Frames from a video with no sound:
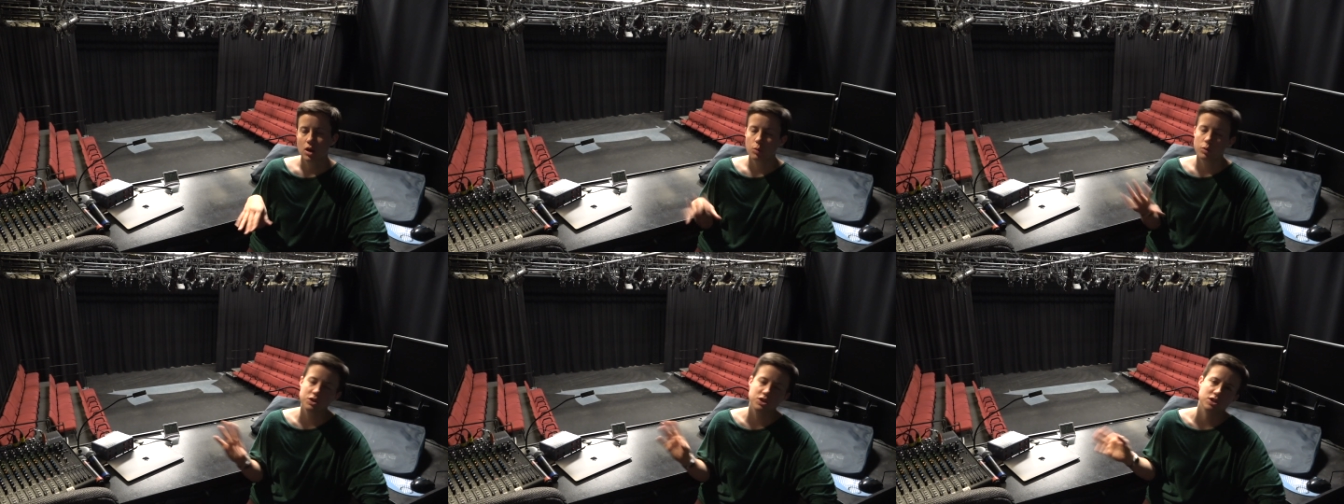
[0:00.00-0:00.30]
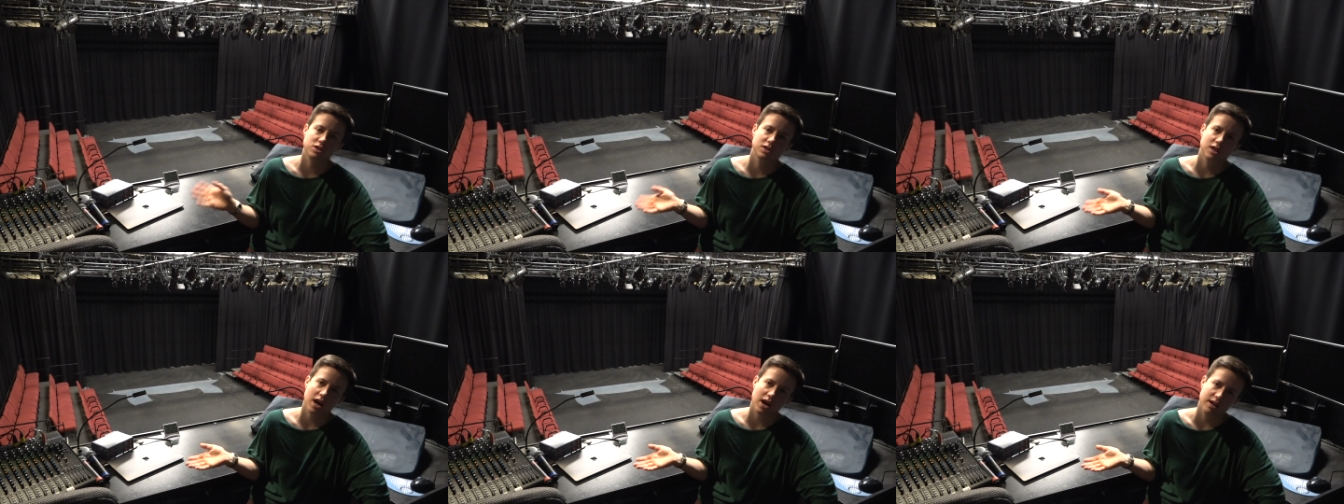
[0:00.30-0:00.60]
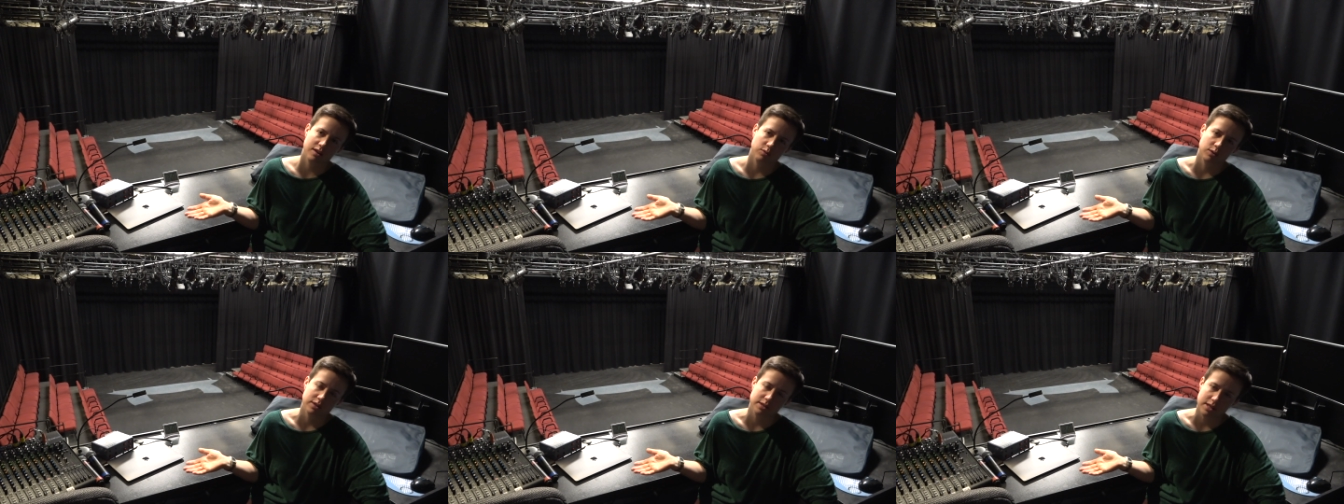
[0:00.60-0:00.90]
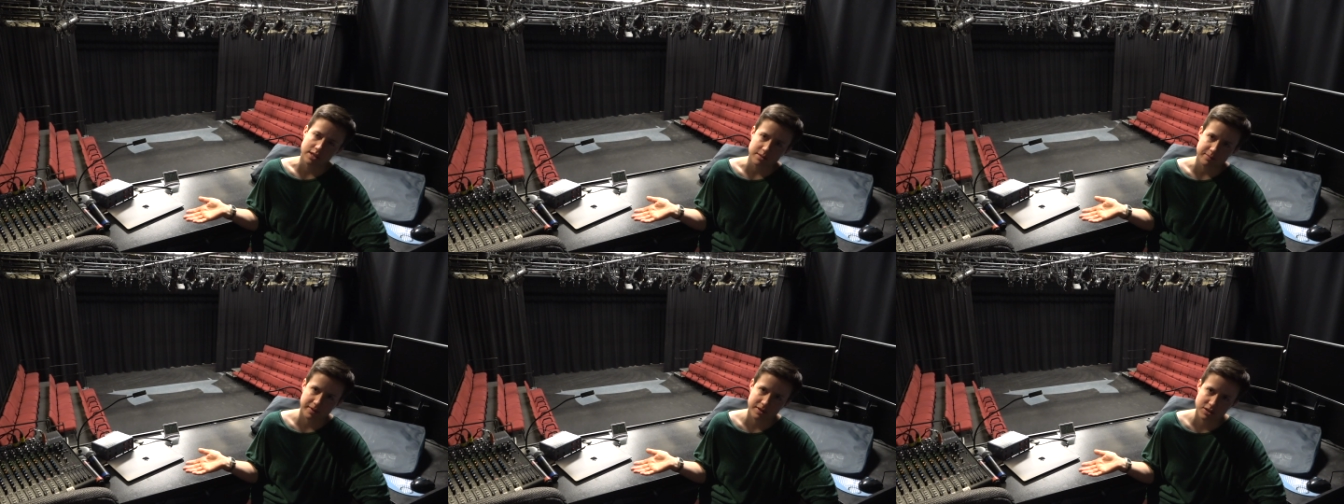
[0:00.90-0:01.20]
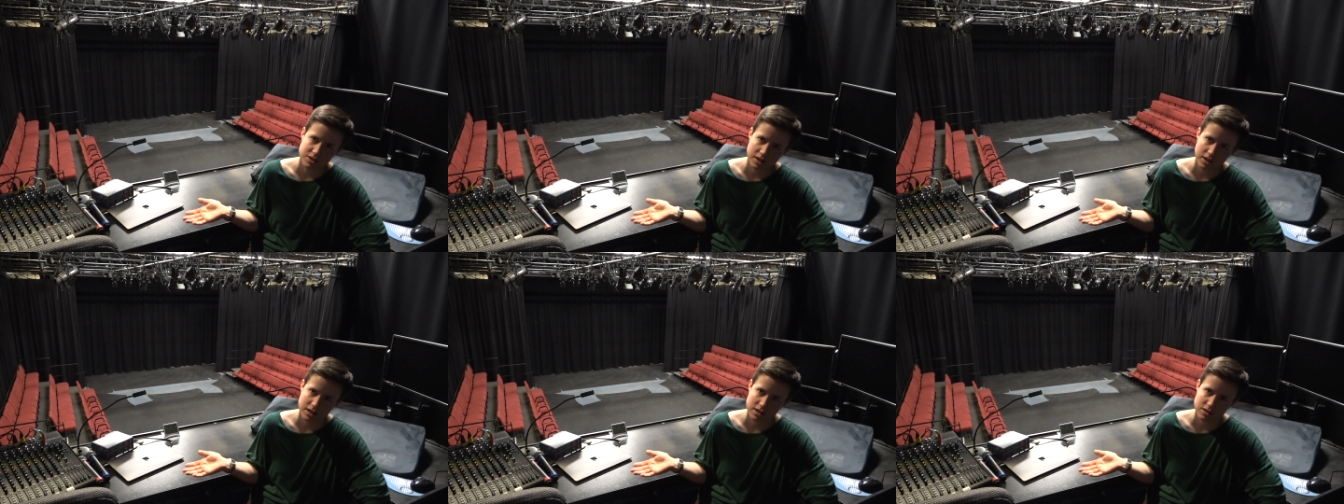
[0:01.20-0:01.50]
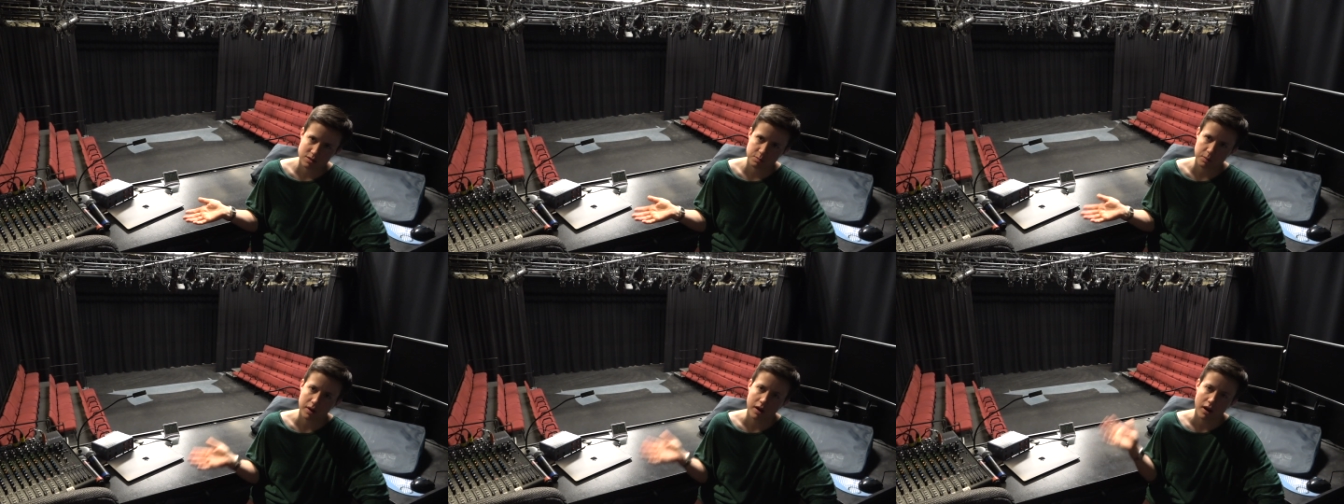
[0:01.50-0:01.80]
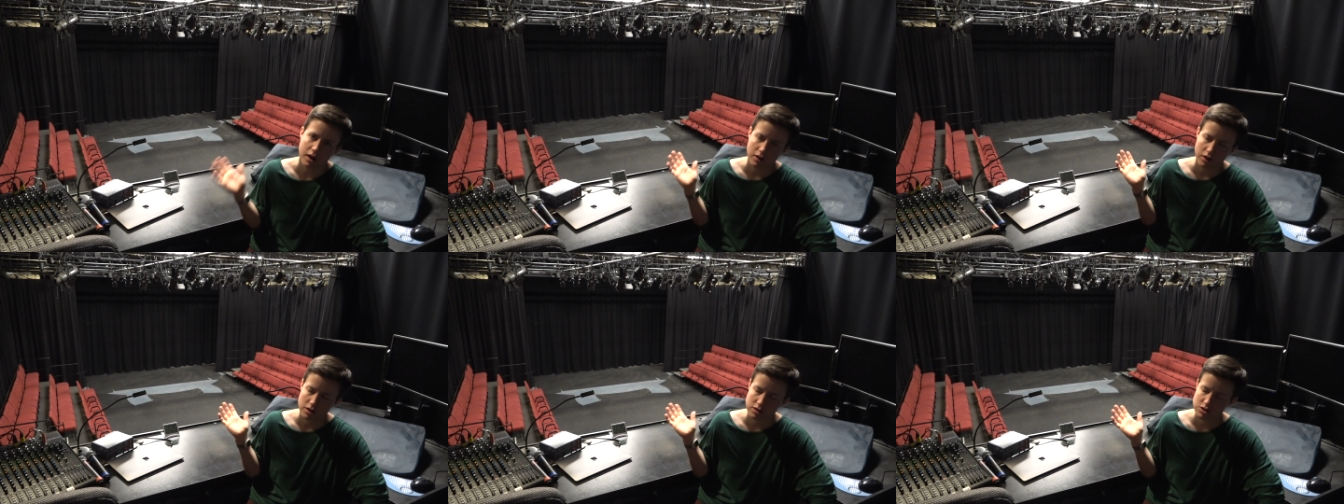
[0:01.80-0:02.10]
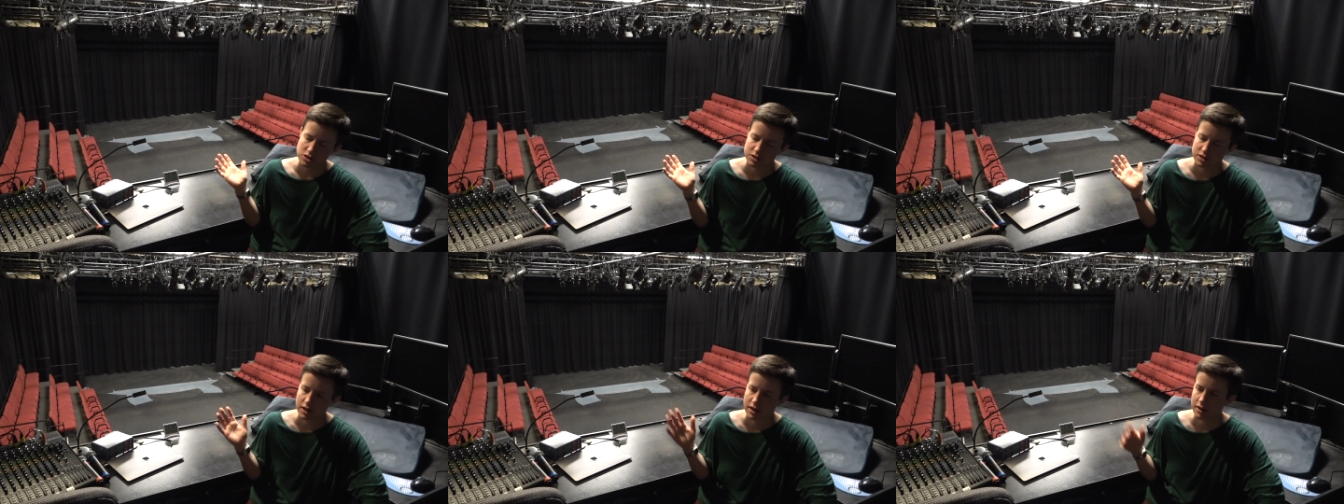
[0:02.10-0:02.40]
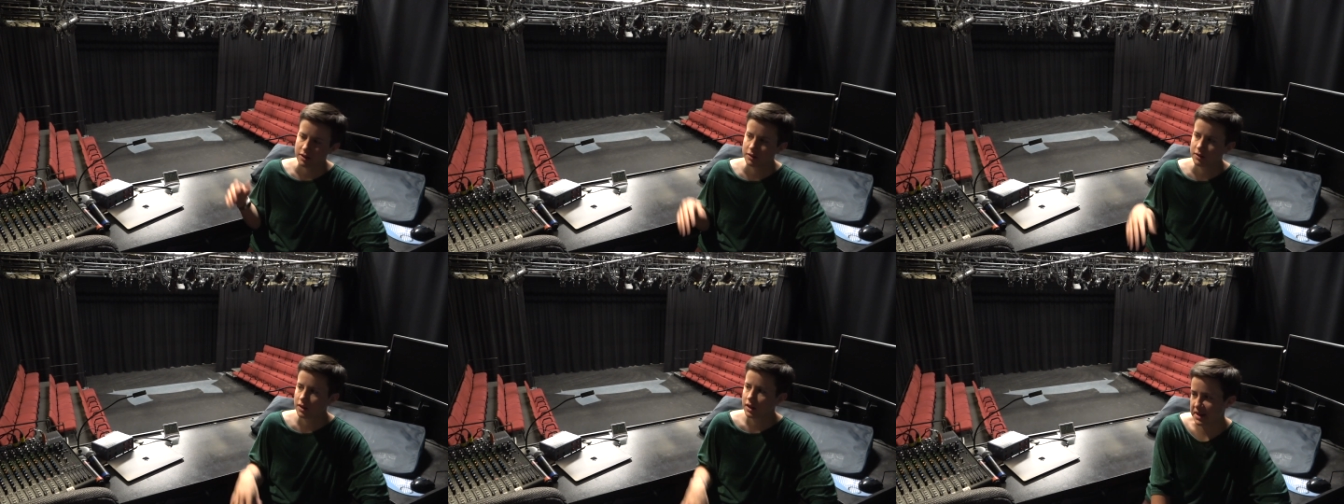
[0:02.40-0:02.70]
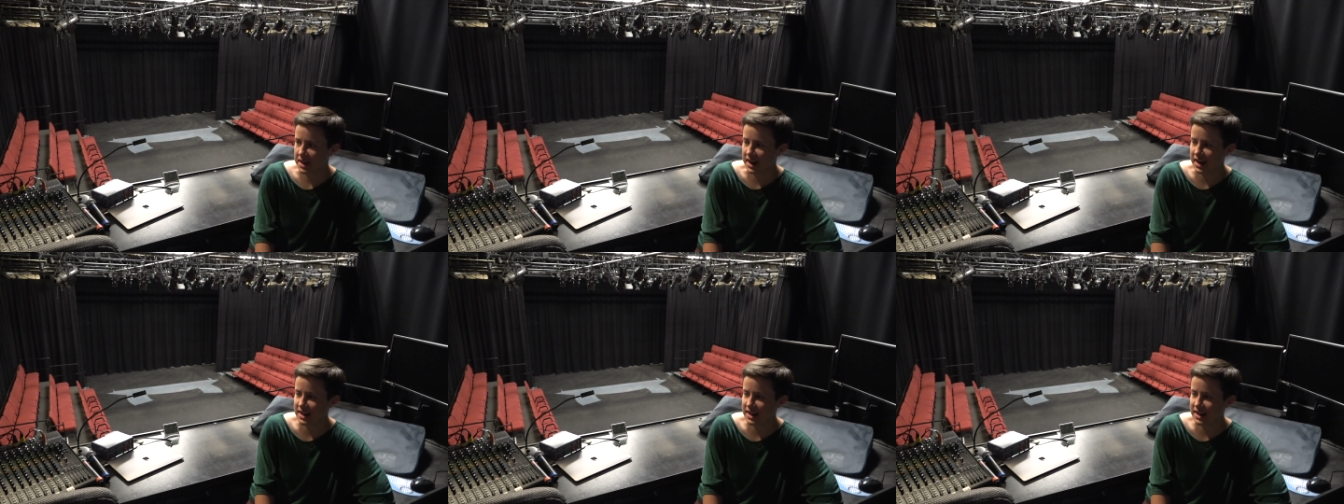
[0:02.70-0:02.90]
which is kind of what stage managing is, but on a larger scale. And